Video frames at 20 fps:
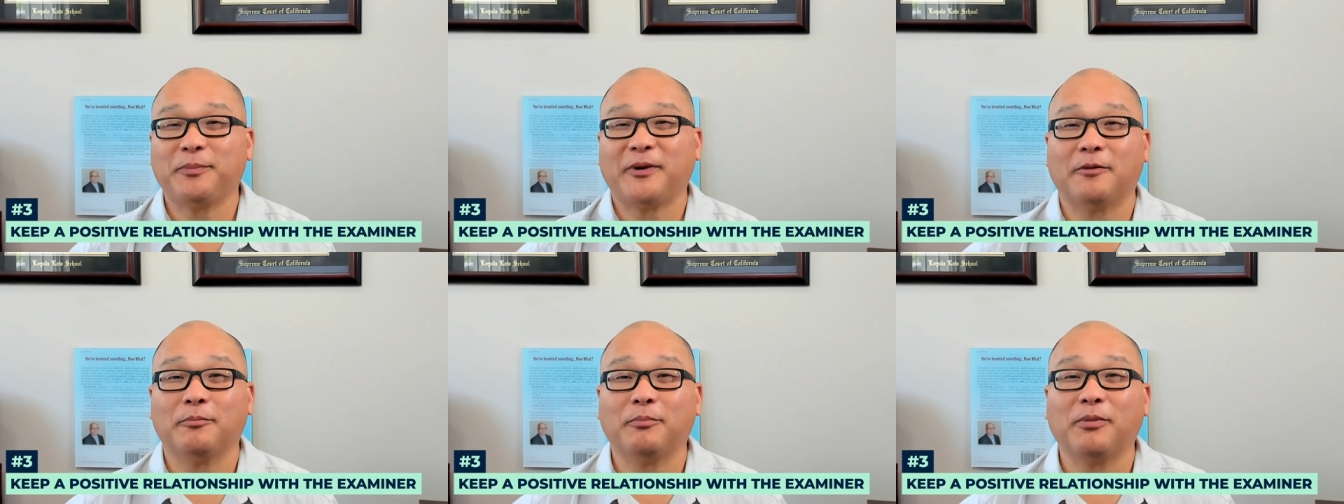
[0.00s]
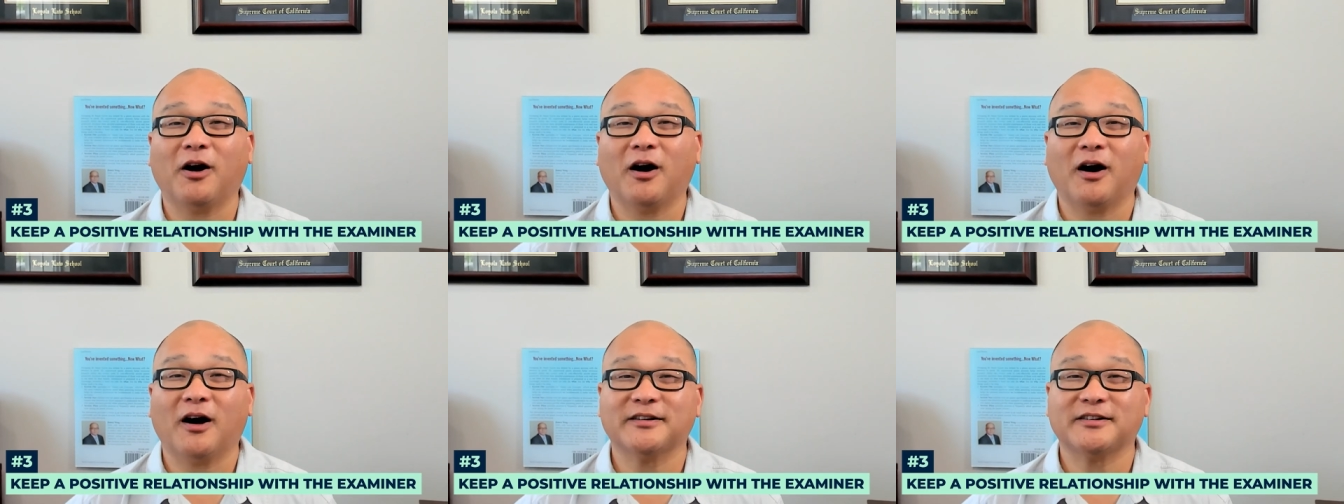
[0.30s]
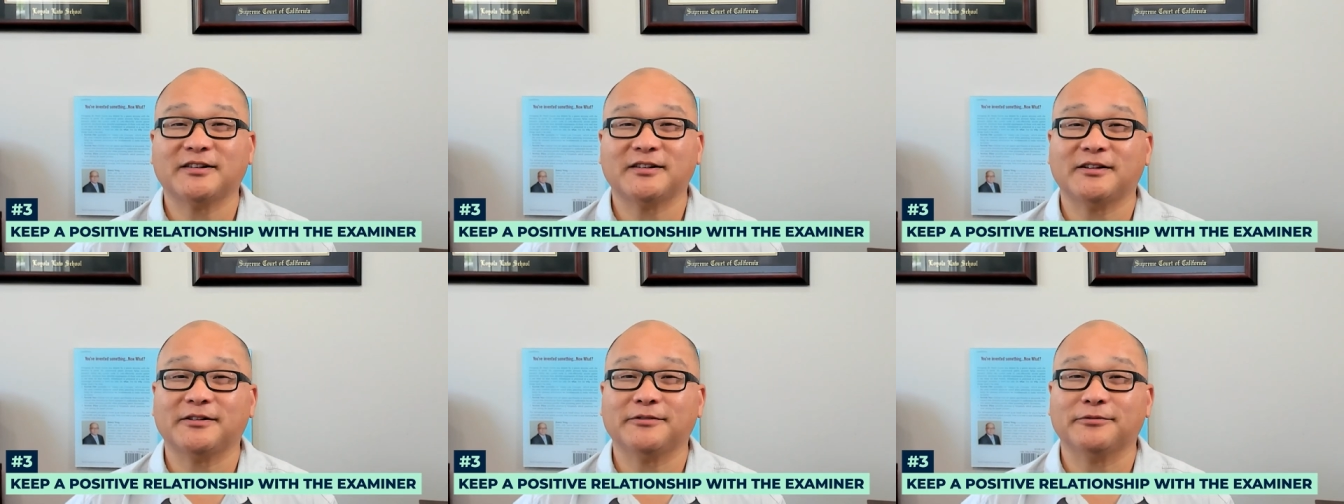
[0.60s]
a
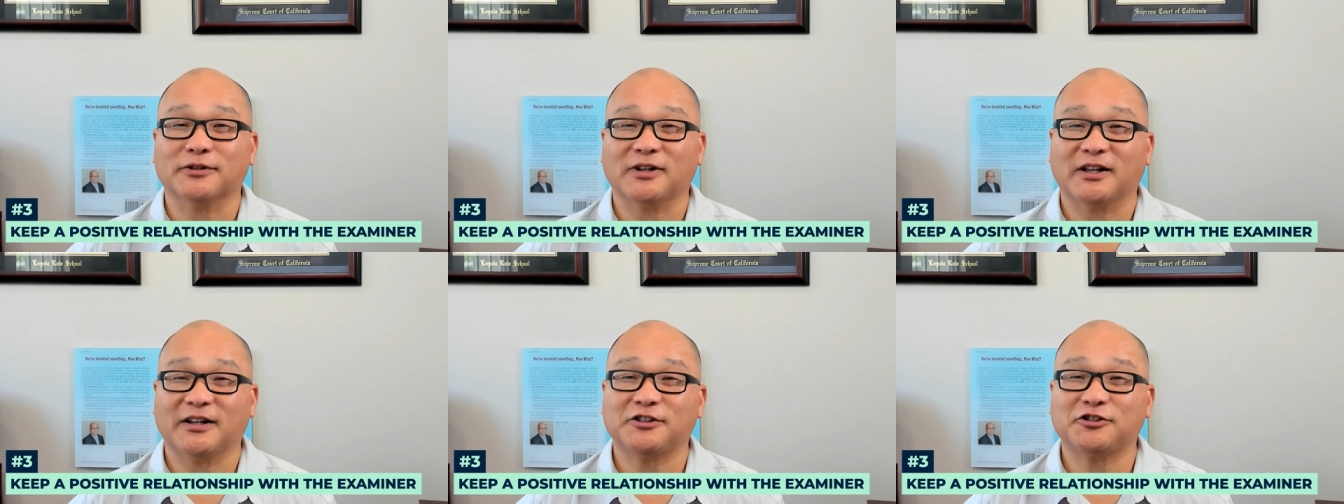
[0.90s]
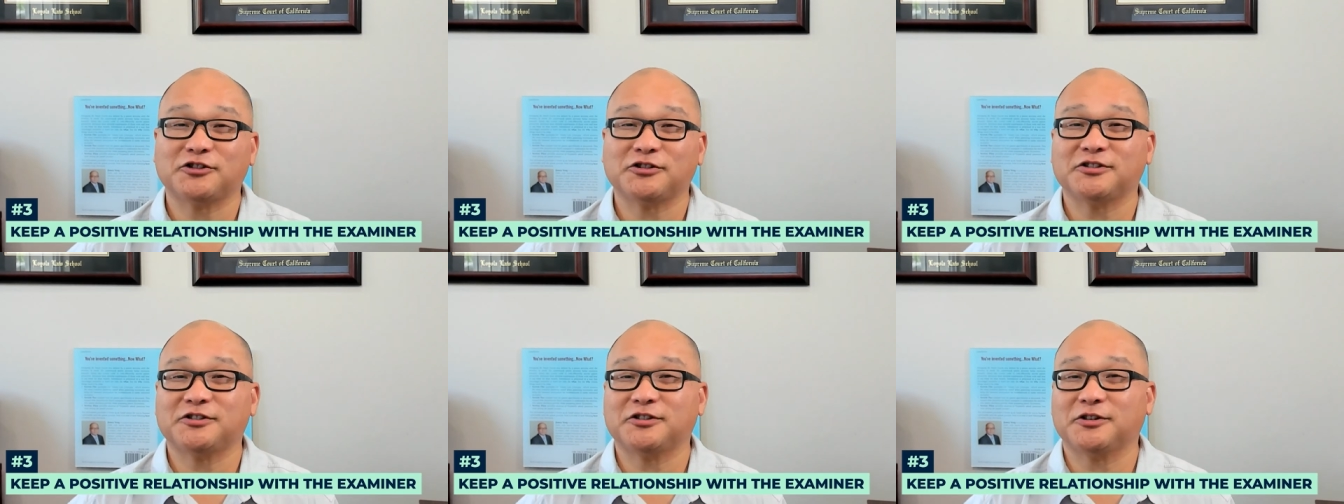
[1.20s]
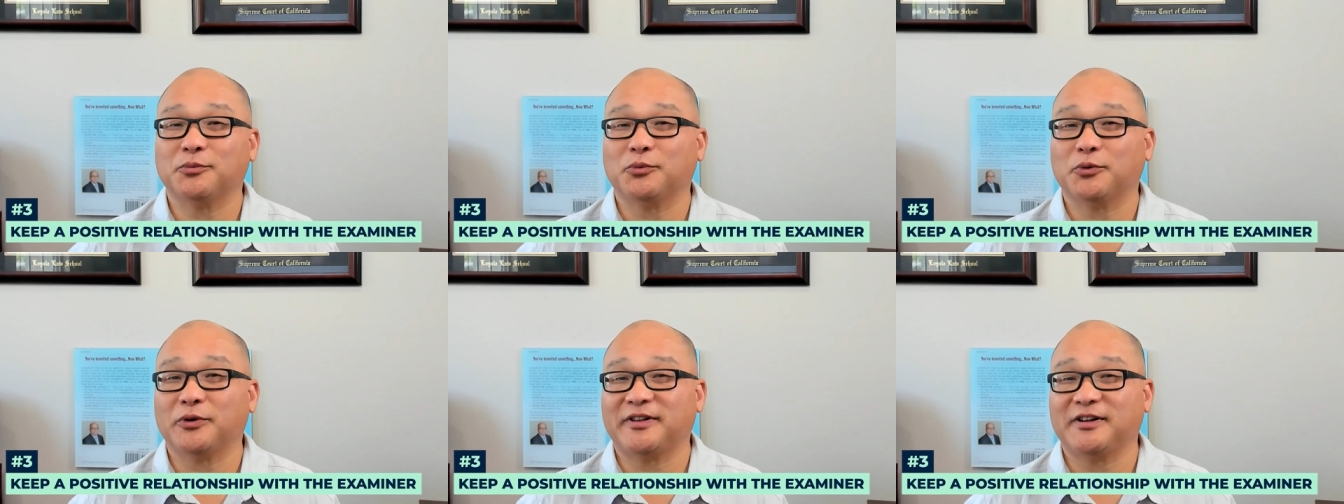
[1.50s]
positive
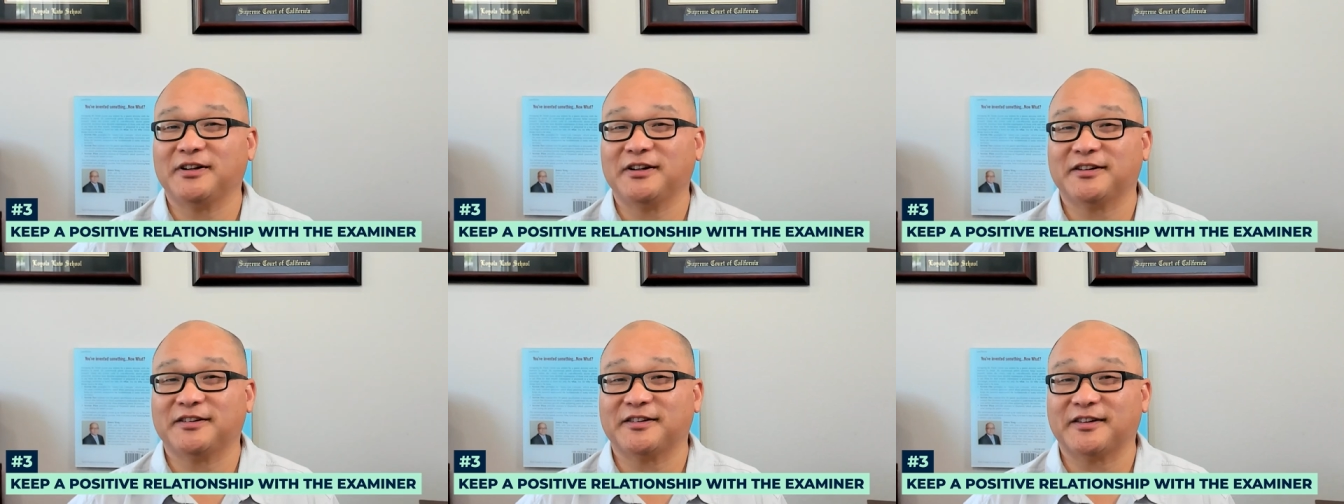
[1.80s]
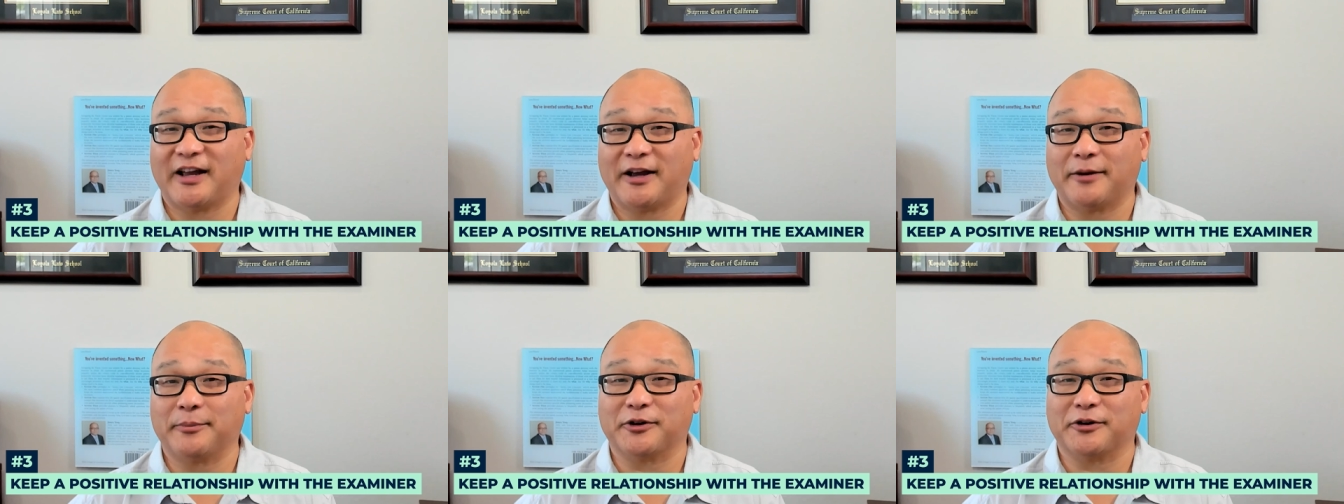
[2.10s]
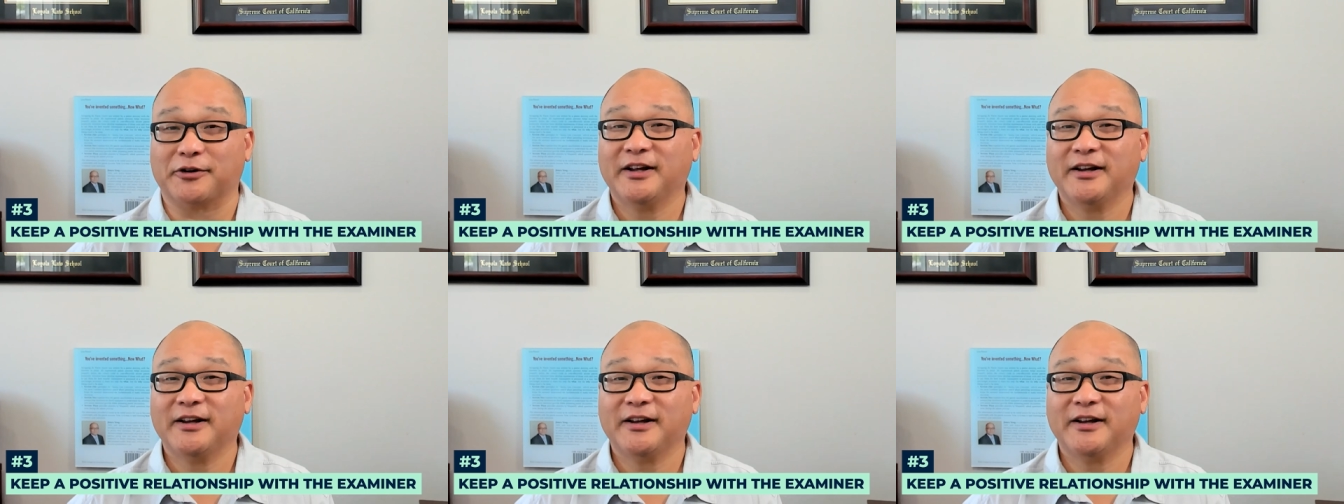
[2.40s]
relationship with the examiner.